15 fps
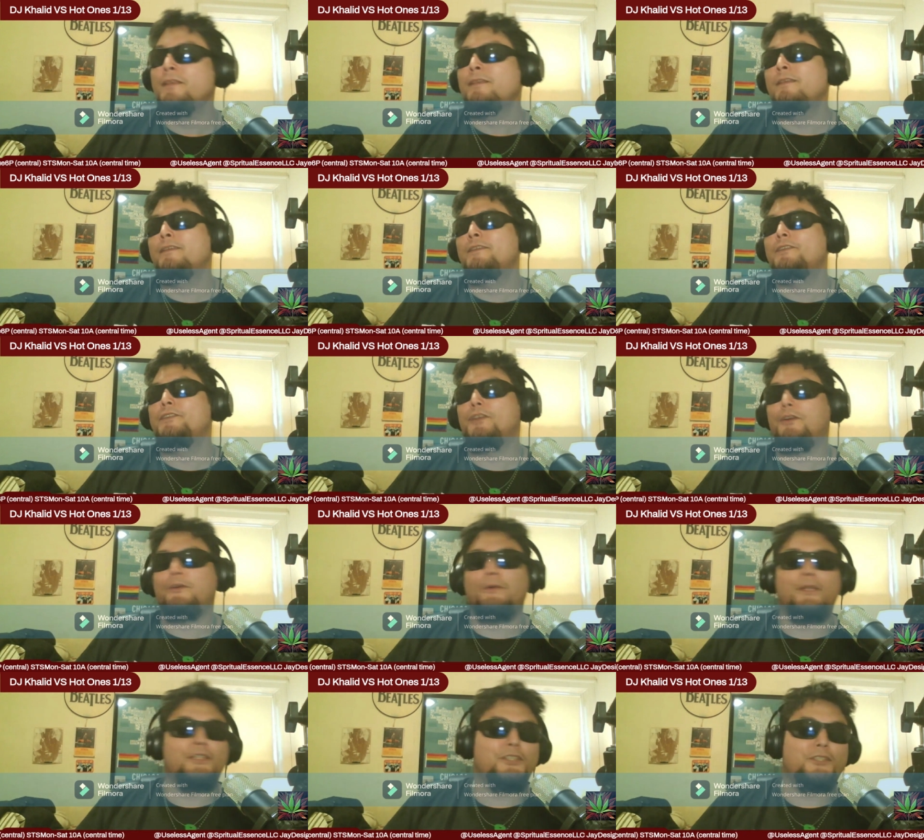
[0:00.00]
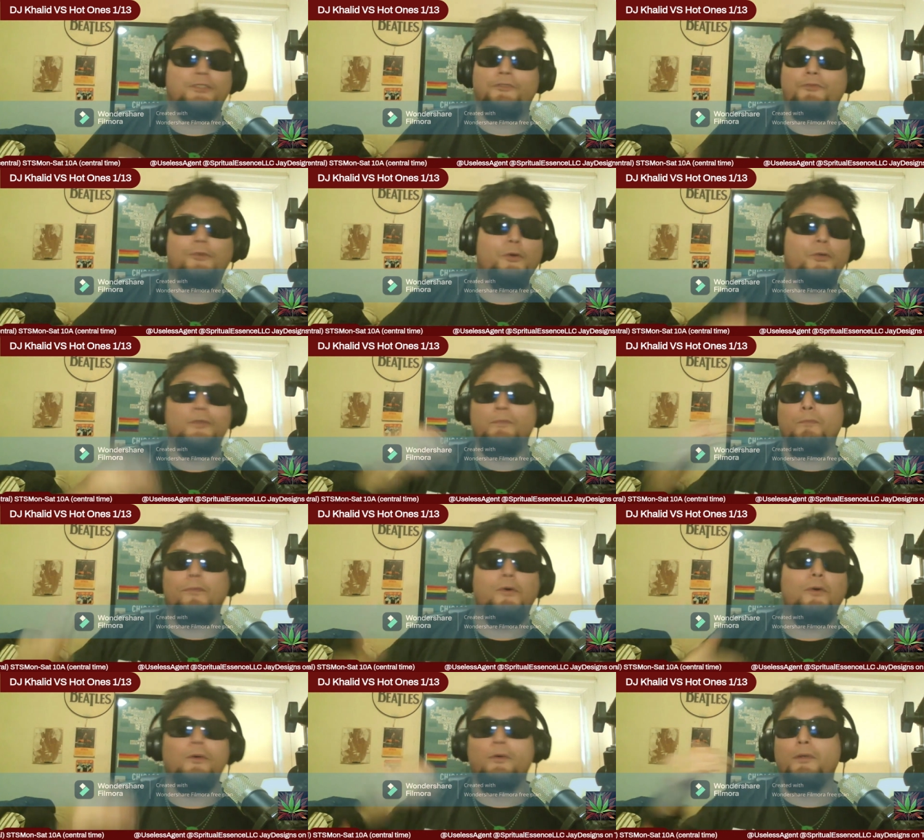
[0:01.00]
so he just grows
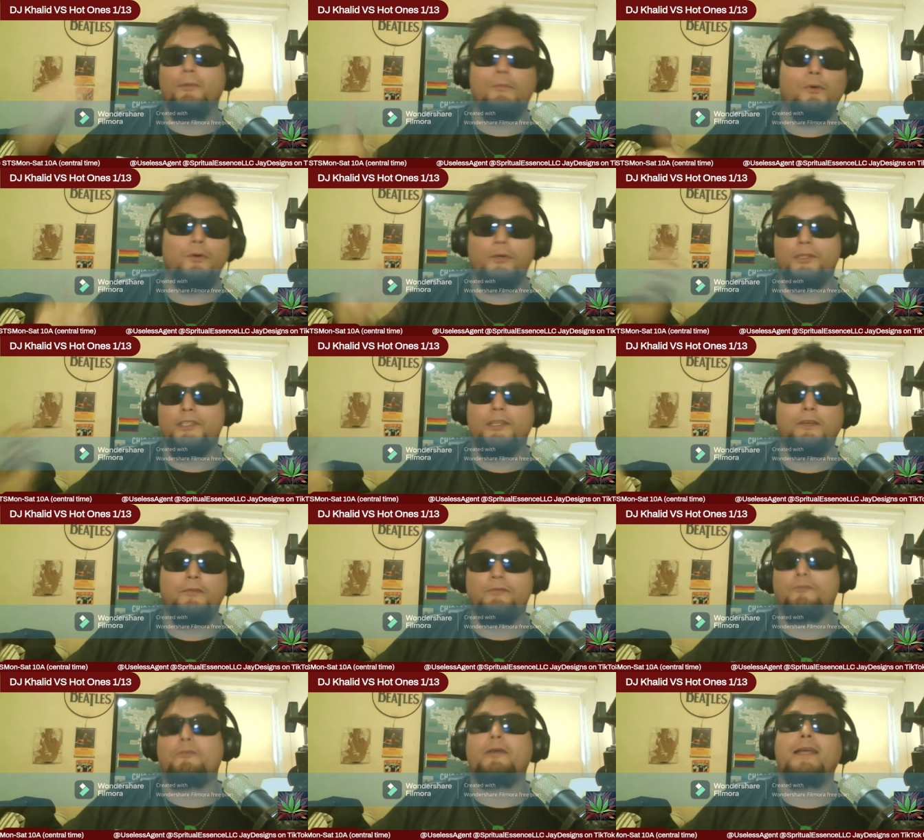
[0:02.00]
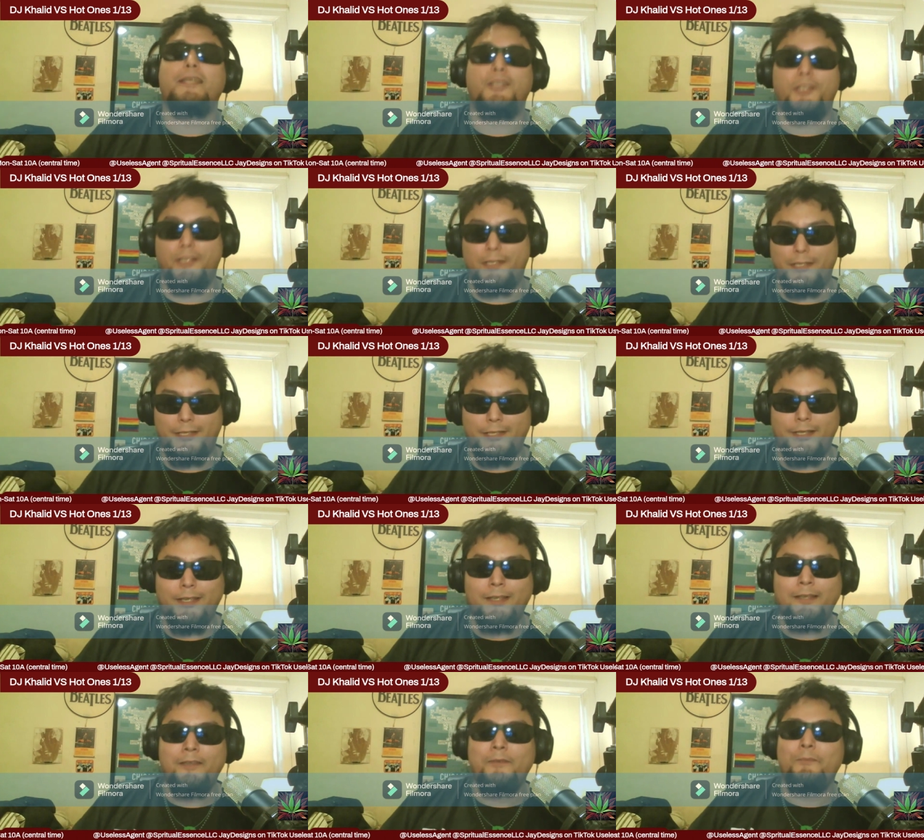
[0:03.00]
more and more self-righteous
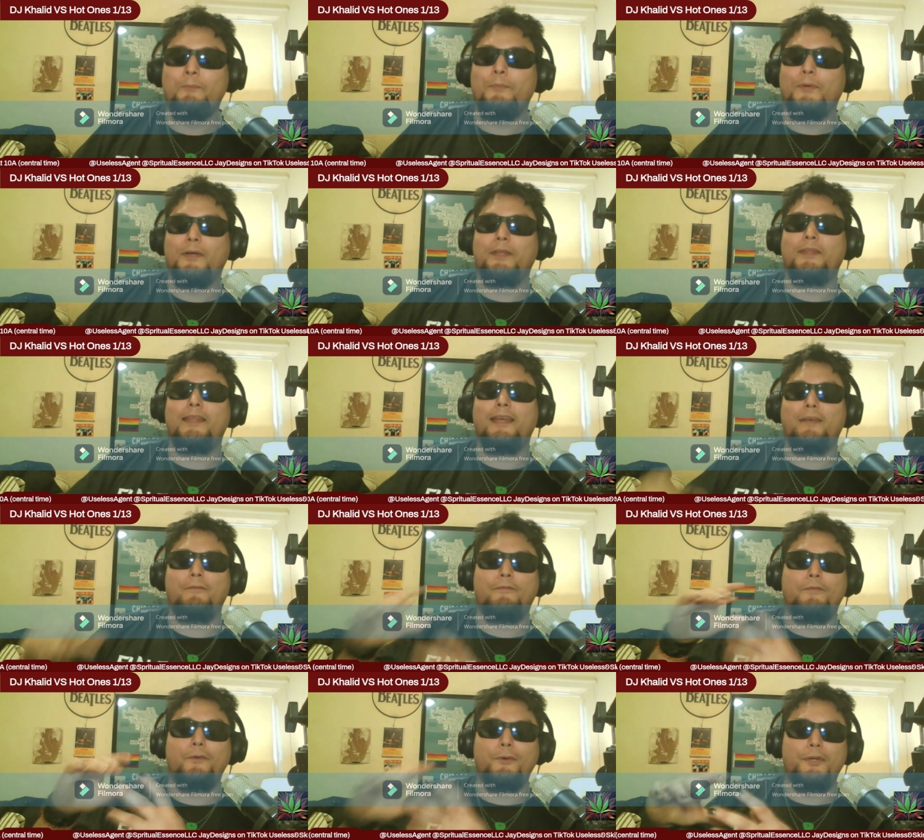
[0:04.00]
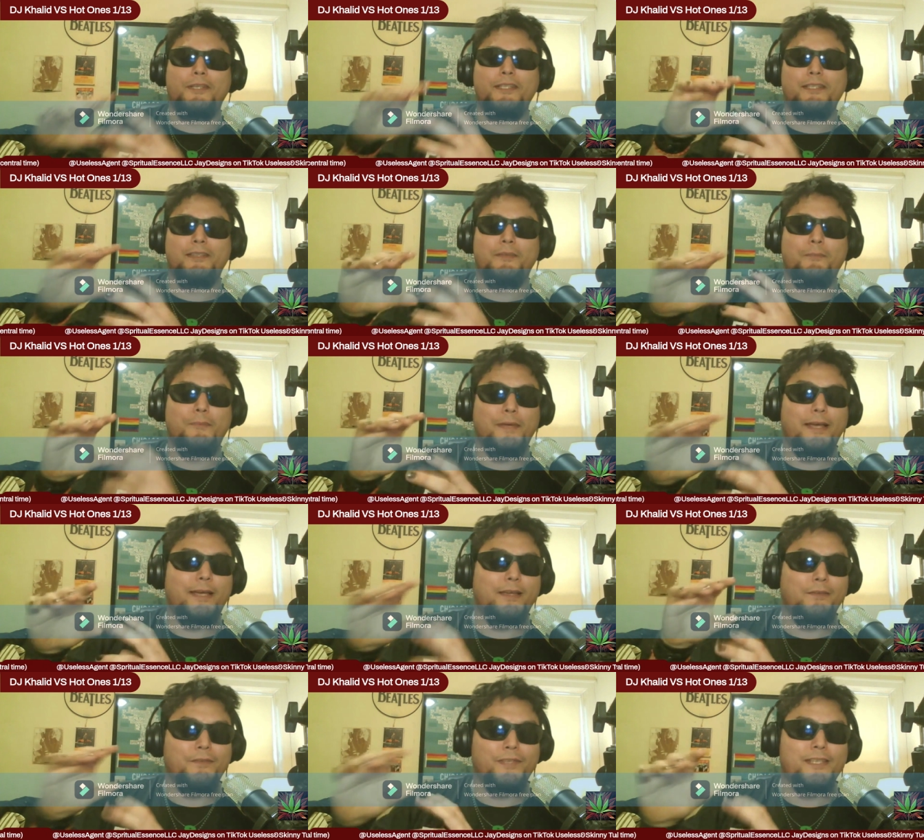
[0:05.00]
but that voice in the back of
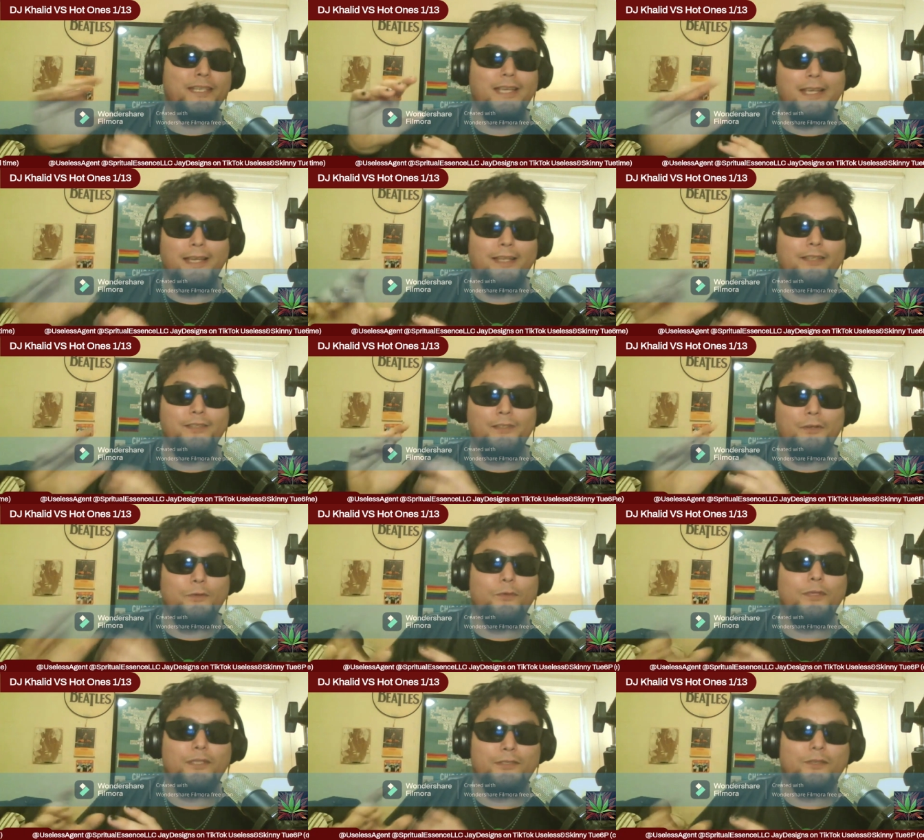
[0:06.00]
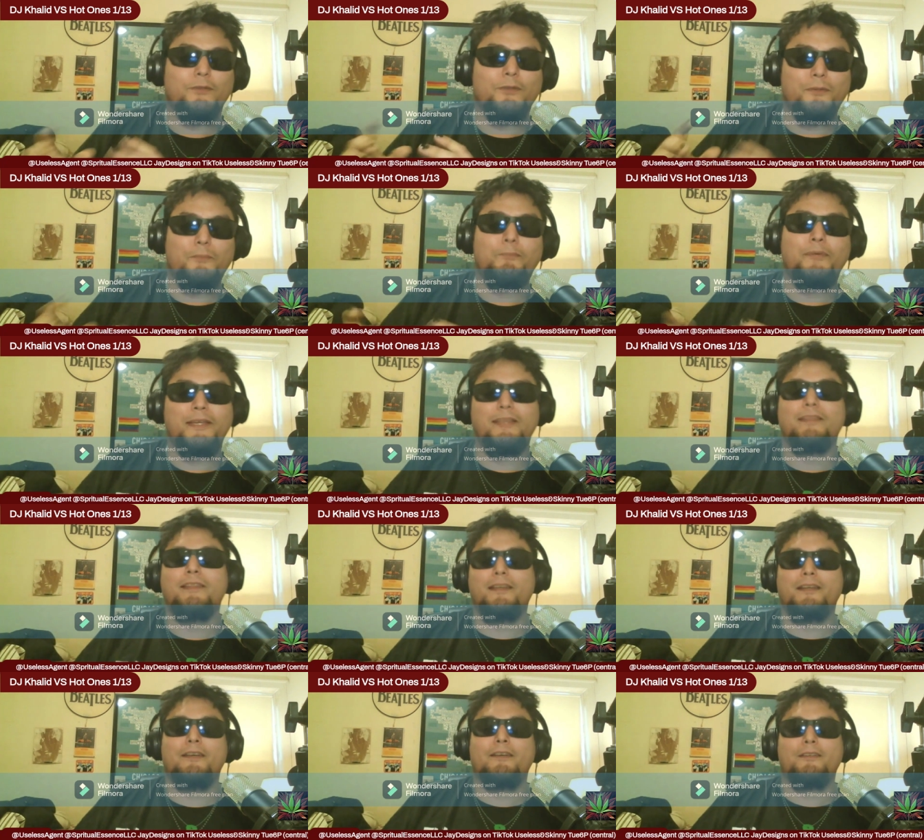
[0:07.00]
his head is always going to be
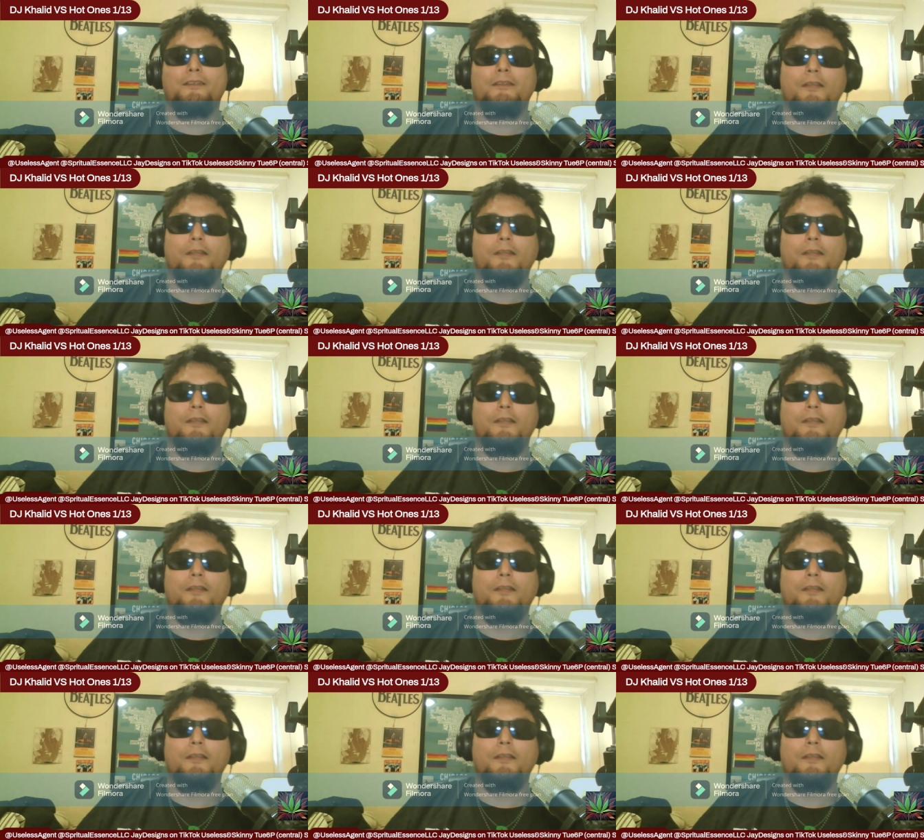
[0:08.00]
there